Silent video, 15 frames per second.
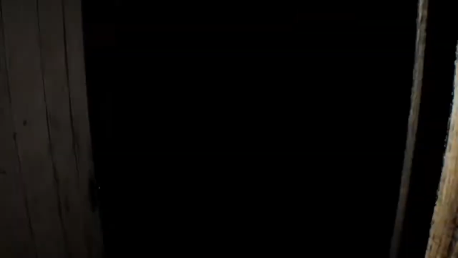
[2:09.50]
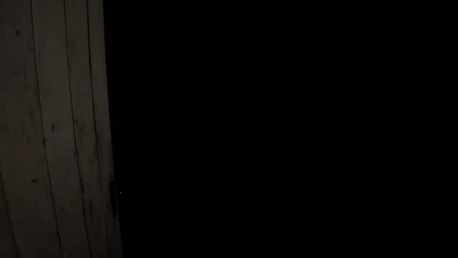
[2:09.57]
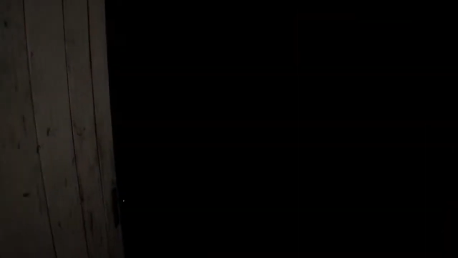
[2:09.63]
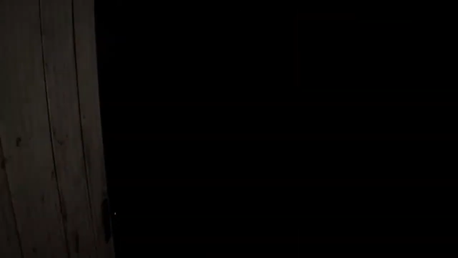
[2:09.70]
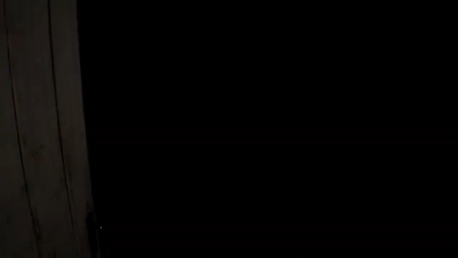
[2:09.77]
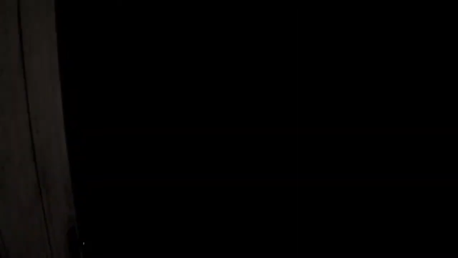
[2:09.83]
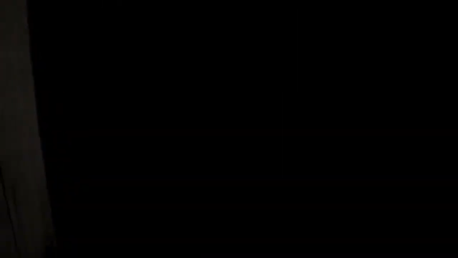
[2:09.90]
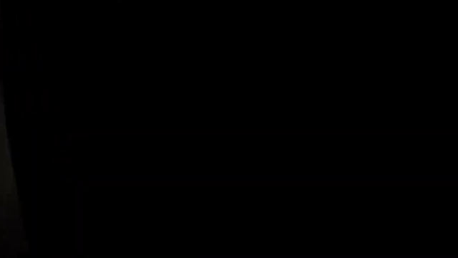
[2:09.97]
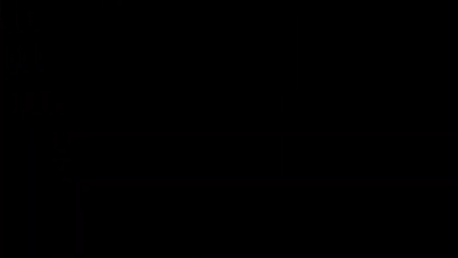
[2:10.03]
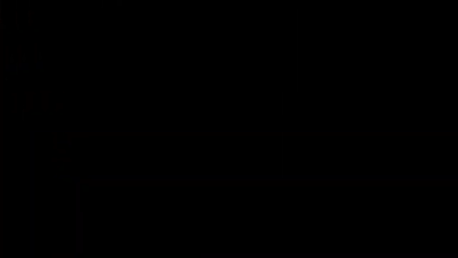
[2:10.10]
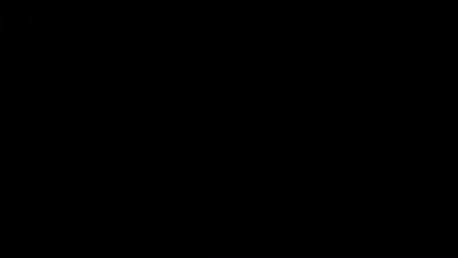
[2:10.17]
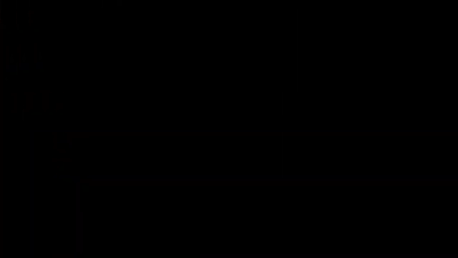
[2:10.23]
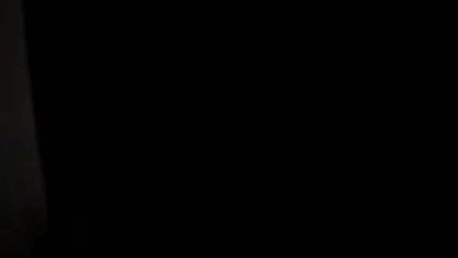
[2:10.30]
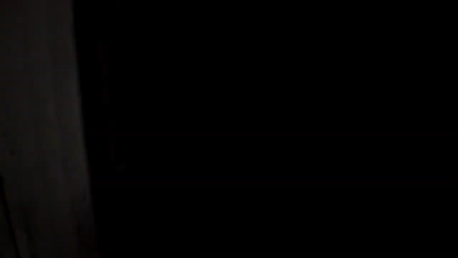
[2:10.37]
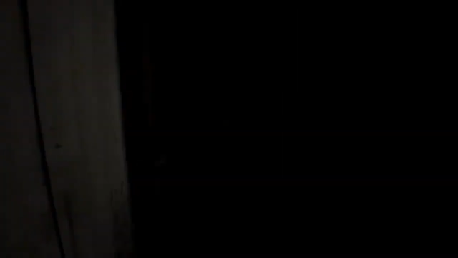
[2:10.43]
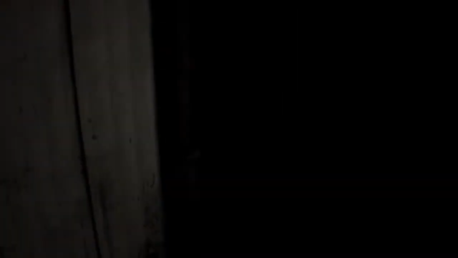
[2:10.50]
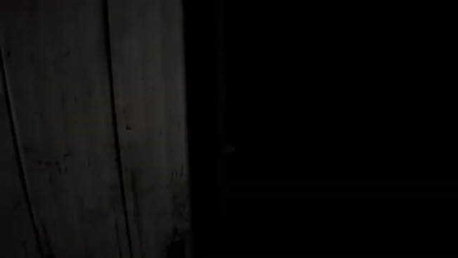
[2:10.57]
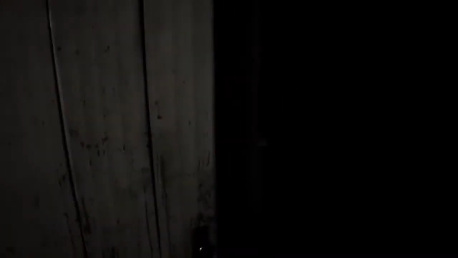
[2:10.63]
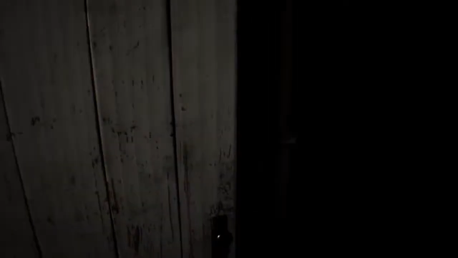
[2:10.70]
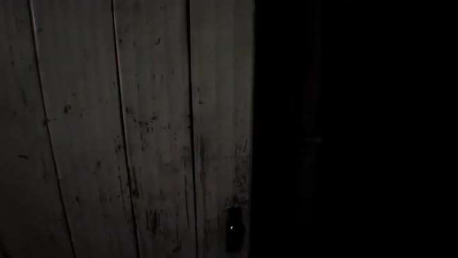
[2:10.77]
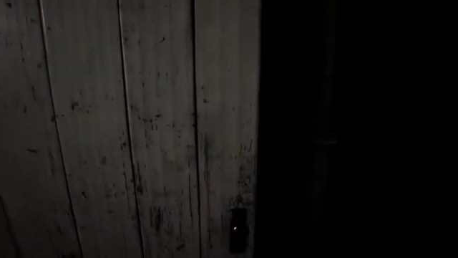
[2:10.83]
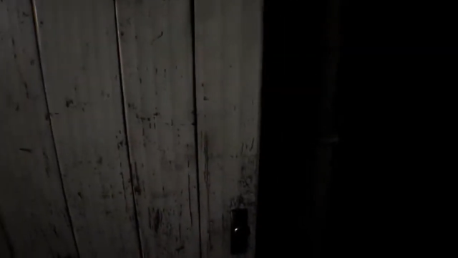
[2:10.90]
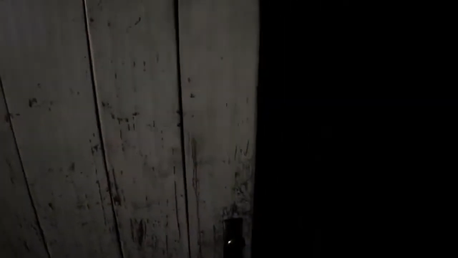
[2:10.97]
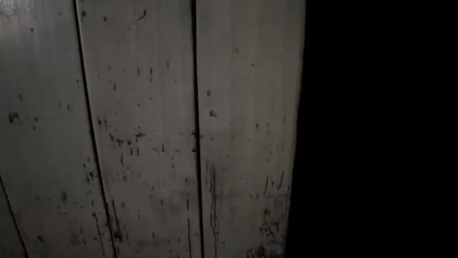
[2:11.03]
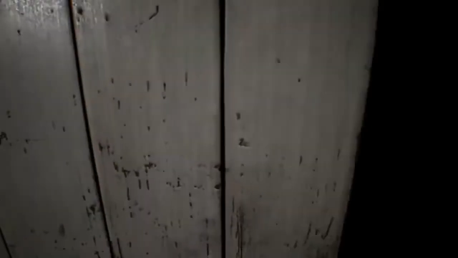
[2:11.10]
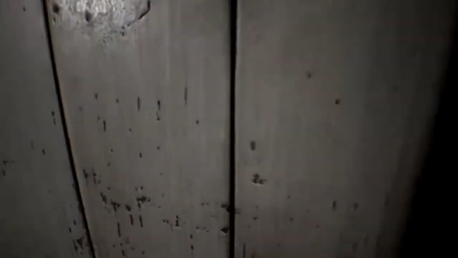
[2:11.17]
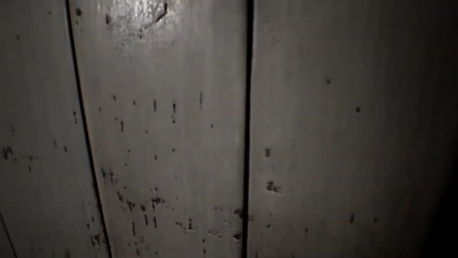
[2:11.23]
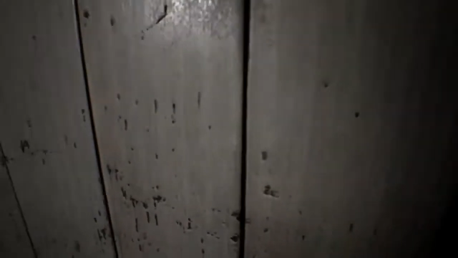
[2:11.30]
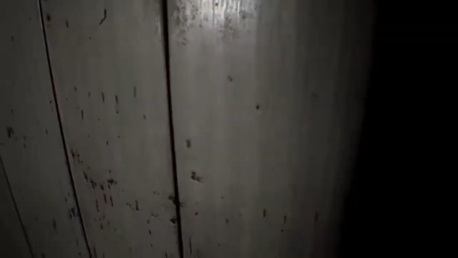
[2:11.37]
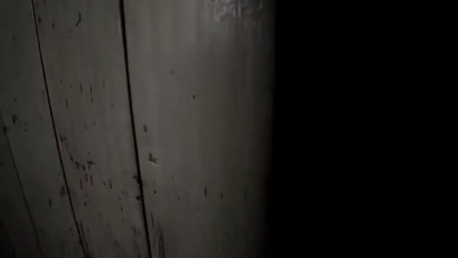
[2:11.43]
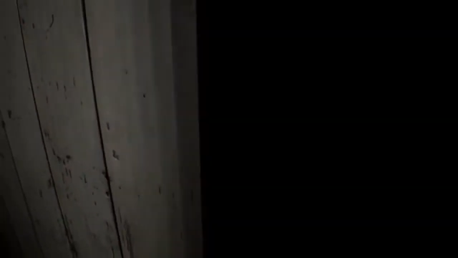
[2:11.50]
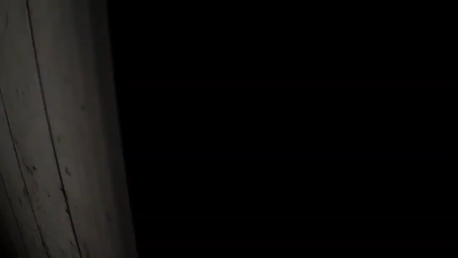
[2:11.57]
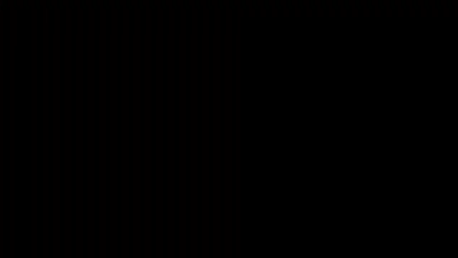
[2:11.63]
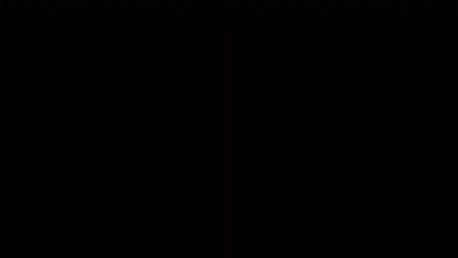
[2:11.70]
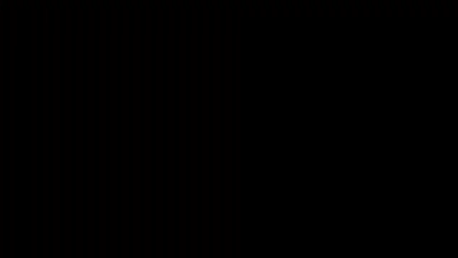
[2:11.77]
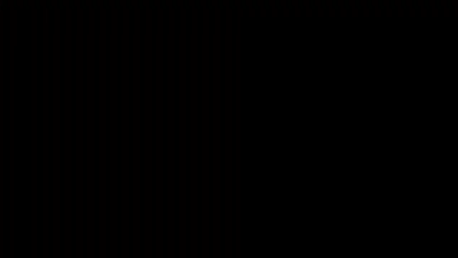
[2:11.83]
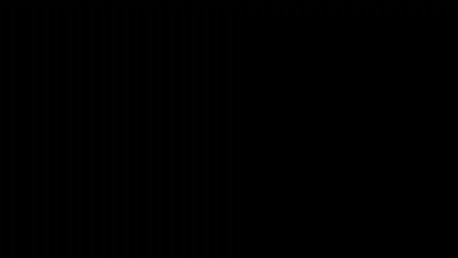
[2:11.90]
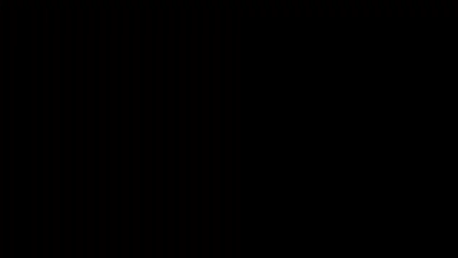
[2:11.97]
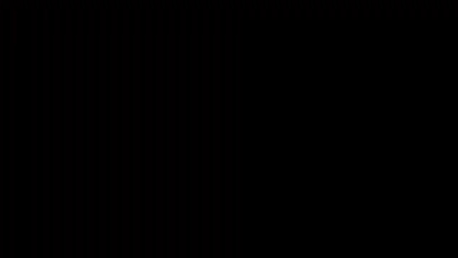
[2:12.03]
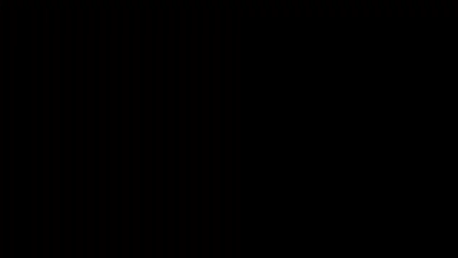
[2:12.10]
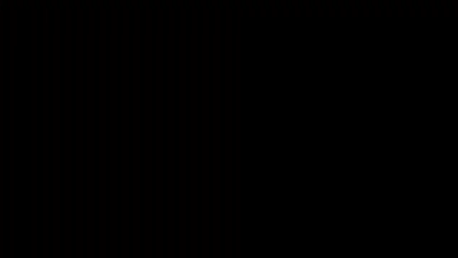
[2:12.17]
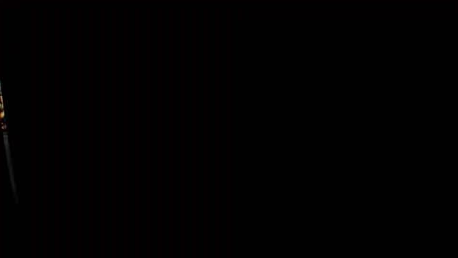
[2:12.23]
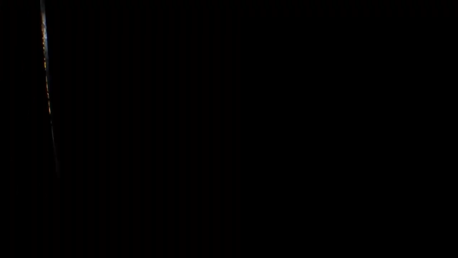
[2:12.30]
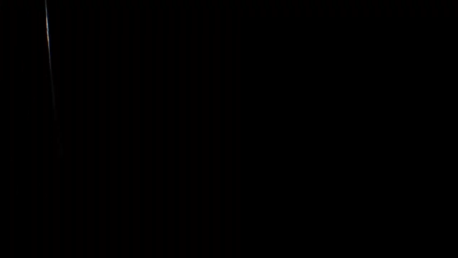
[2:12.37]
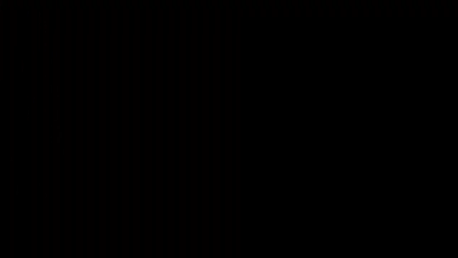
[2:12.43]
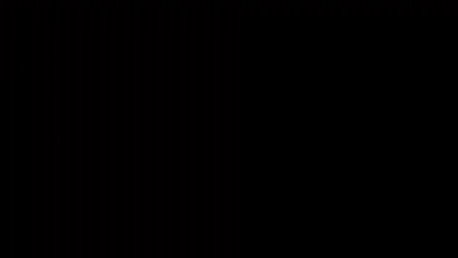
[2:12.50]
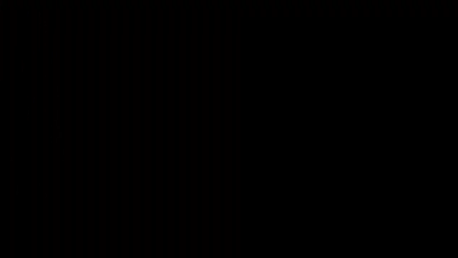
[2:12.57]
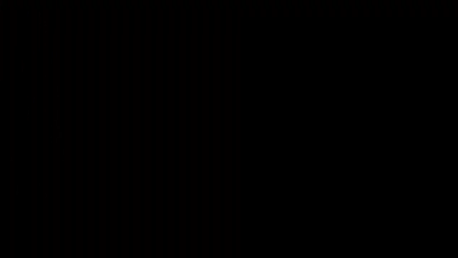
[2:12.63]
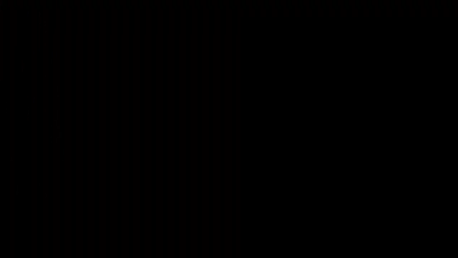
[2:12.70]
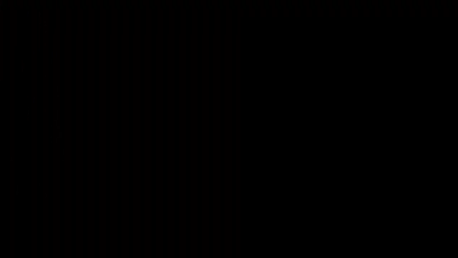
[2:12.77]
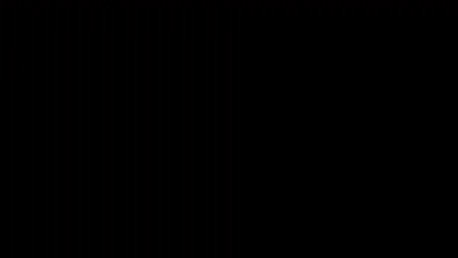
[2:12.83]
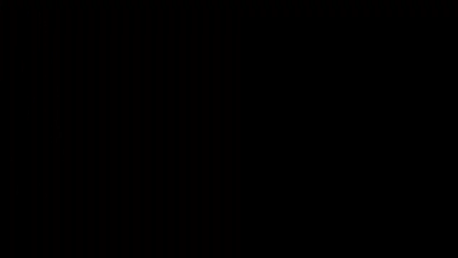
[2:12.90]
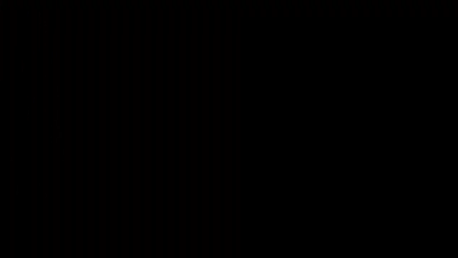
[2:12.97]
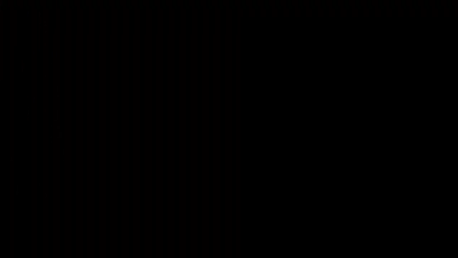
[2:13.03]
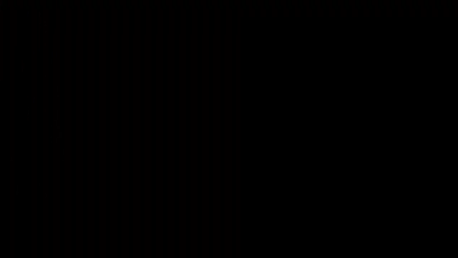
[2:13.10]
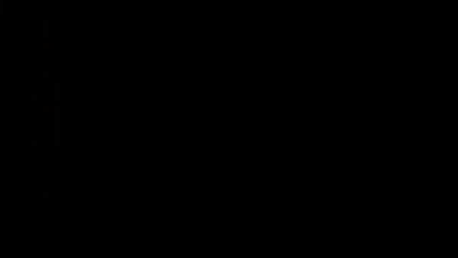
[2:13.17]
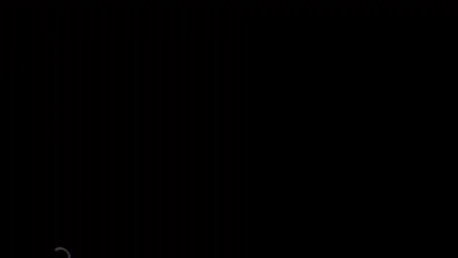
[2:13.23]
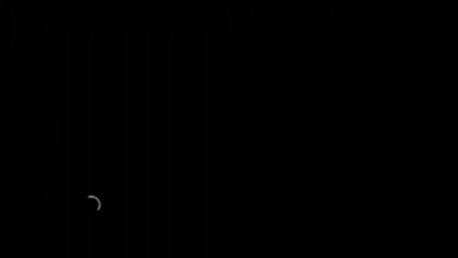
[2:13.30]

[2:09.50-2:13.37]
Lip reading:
Nobody's mouth can be seen.